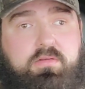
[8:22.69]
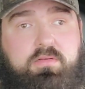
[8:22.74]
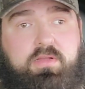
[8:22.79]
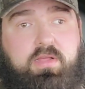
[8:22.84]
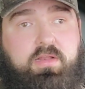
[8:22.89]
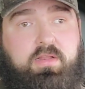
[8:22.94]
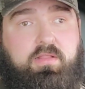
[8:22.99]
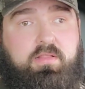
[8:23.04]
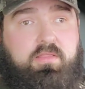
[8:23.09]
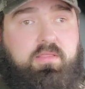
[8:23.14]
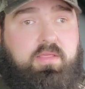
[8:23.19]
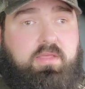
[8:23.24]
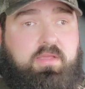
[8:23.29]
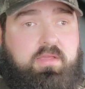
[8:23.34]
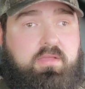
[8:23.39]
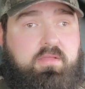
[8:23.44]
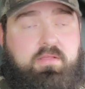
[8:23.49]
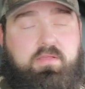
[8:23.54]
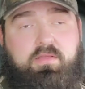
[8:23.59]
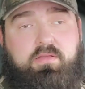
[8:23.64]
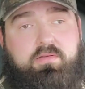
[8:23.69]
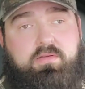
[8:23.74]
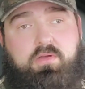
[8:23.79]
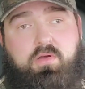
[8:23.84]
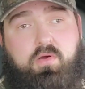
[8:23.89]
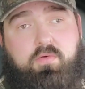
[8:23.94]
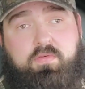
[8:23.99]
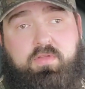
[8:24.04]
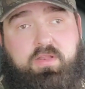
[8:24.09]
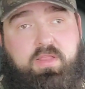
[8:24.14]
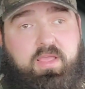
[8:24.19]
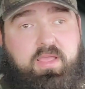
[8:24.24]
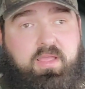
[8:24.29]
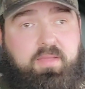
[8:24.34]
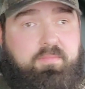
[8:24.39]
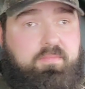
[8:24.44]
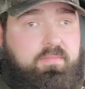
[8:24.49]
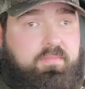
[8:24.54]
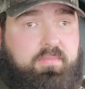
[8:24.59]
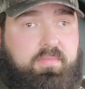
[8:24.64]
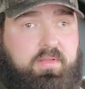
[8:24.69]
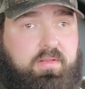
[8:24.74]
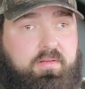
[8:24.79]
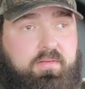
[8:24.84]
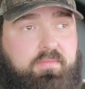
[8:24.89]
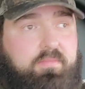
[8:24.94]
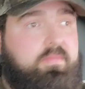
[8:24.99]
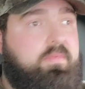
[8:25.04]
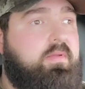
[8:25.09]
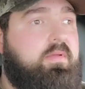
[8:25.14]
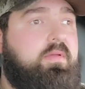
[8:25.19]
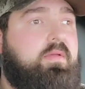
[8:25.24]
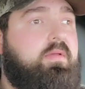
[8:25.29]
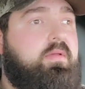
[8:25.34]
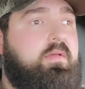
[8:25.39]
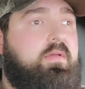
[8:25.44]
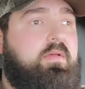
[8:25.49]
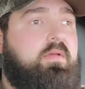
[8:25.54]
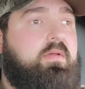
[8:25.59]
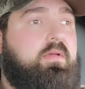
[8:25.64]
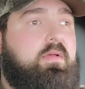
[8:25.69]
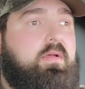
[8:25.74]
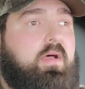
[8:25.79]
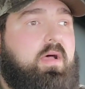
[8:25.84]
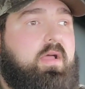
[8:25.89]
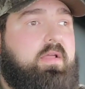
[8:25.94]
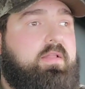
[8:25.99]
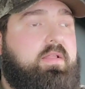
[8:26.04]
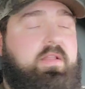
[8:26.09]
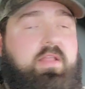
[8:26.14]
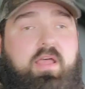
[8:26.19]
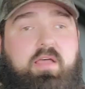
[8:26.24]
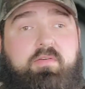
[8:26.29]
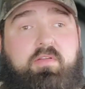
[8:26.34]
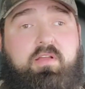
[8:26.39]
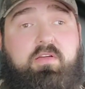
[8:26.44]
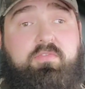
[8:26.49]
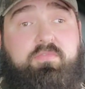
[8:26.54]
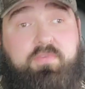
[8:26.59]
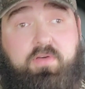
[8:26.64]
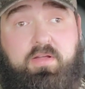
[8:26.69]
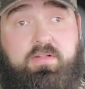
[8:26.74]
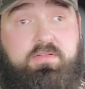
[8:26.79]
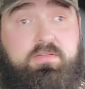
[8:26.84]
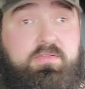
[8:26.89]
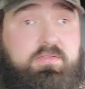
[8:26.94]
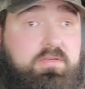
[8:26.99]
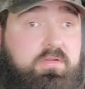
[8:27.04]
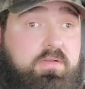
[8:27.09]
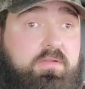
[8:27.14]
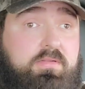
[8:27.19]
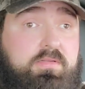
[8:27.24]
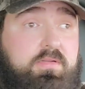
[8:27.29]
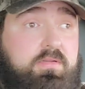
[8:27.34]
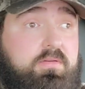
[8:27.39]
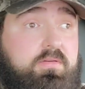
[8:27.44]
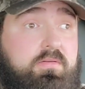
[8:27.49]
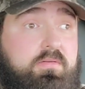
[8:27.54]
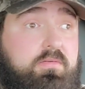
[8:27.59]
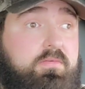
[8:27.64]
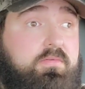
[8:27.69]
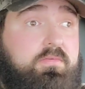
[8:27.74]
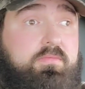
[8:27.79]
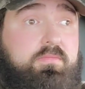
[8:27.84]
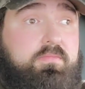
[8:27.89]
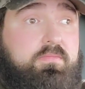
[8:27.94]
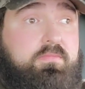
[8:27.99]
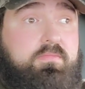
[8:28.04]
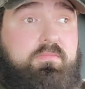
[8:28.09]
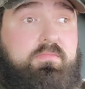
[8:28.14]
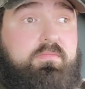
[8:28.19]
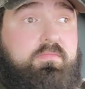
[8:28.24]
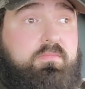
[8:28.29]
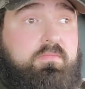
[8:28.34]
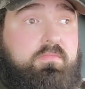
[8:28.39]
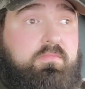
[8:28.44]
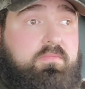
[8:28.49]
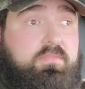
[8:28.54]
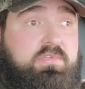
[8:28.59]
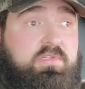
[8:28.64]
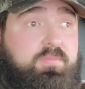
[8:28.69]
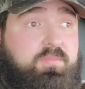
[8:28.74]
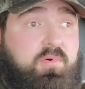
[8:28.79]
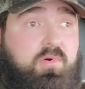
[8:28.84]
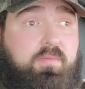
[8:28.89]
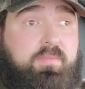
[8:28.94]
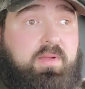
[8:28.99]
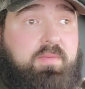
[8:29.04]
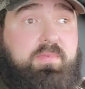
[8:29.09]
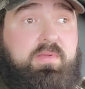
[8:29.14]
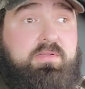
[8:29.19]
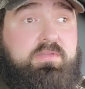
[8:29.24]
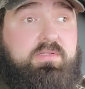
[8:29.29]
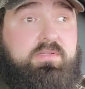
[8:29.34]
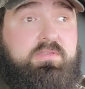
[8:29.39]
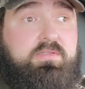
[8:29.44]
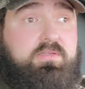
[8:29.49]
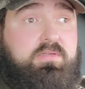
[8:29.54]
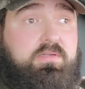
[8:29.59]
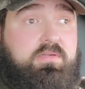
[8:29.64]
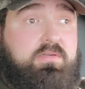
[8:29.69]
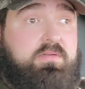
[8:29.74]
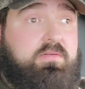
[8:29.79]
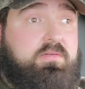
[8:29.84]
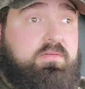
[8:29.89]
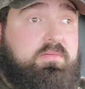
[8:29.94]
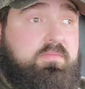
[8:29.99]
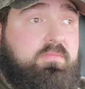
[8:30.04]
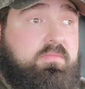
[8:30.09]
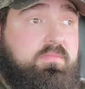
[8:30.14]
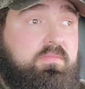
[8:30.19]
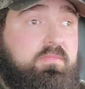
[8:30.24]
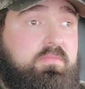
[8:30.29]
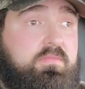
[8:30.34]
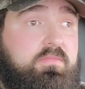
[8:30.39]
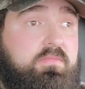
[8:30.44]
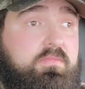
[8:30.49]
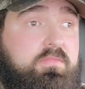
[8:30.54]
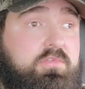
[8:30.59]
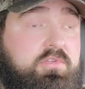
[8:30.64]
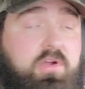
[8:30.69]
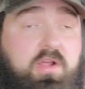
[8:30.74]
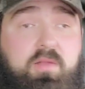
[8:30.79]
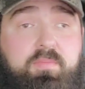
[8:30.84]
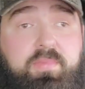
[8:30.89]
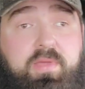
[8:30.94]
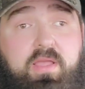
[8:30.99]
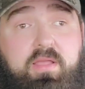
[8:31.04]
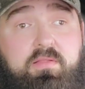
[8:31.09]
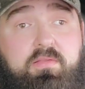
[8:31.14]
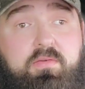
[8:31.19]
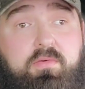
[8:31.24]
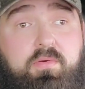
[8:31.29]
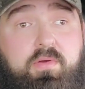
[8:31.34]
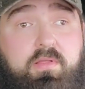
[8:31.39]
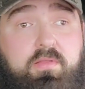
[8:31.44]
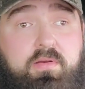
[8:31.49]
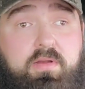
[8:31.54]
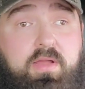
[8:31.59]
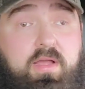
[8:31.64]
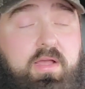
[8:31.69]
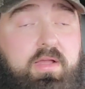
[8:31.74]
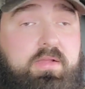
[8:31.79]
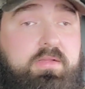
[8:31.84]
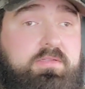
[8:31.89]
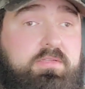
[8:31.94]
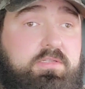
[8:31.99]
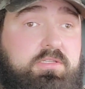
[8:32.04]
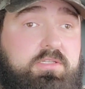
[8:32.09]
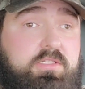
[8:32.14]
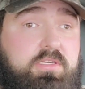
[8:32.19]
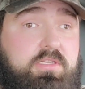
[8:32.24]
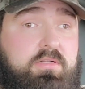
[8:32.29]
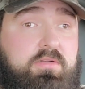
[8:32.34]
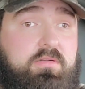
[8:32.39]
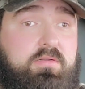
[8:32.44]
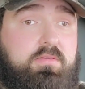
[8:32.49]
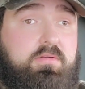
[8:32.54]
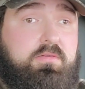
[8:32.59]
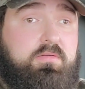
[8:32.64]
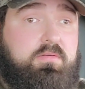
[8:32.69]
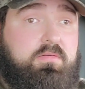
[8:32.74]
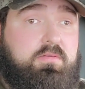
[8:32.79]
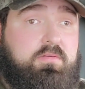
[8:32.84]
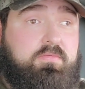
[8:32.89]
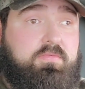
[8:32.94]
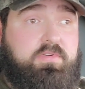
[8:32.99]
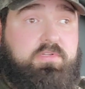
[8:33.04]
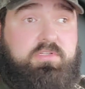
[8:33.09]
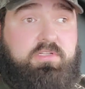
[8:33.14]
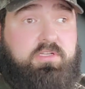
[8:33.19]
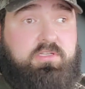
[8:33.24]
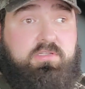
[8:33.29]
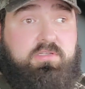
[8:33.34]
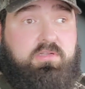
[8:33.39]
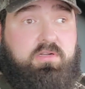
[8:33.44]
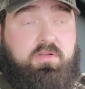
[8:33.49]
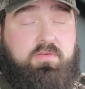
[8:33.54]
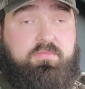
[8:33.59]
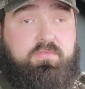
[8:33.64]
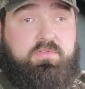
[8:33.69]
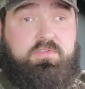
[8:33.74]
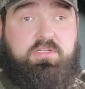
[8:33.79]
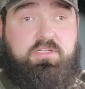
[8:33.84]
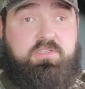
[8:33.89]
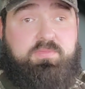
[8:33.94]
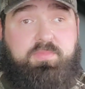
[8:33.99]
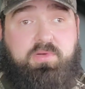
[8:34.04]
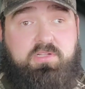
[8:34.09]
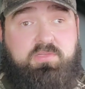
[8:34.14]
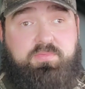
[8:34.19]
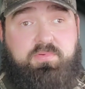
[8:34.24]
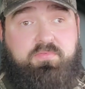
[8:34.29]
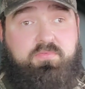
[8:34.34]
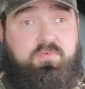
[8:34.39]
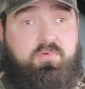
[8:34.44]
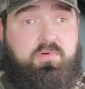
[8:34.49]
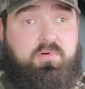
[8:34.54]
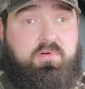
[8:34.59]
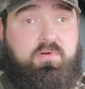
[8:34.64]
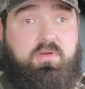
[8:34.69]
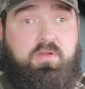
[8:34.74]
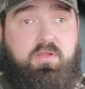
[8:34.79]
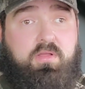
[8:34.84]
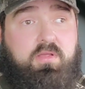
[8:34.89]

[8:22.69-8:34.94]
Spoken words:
I didn't think, you know, COVID came and I didn't have enough funds to support my business and try to pay two other guys and shit for six months before,